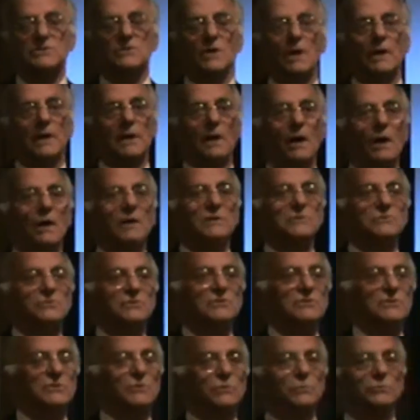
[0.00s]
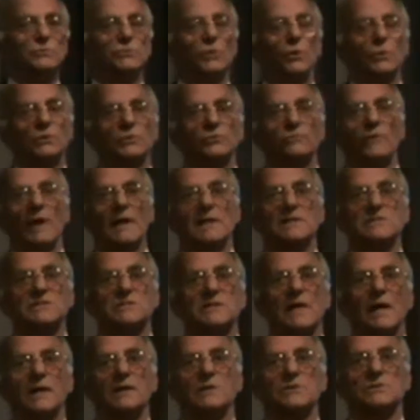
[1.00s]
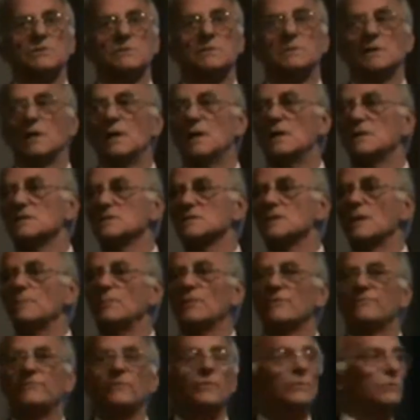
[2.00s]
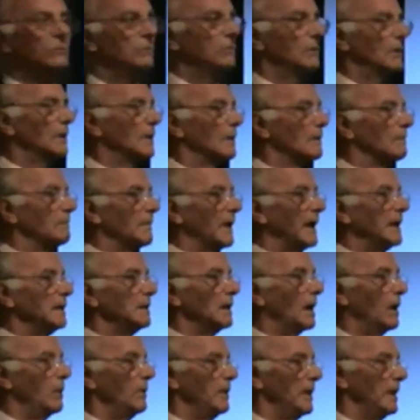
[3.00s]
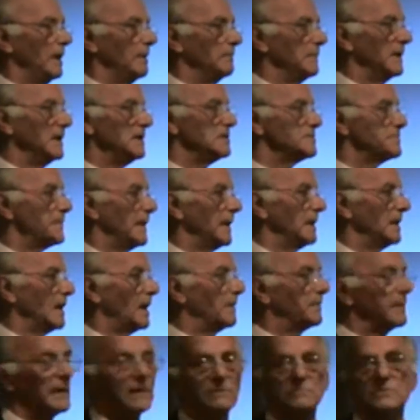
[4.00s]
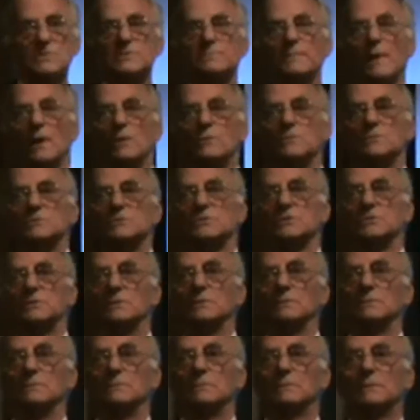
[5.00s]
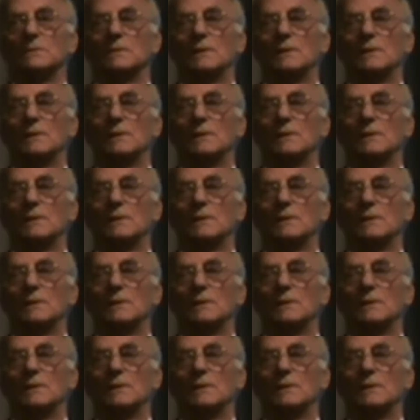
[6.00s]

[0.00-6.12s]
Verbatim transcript: a psychiatrist called Dr. Alan Sanderson. Some of you may know him. He's been up here and spoken to you.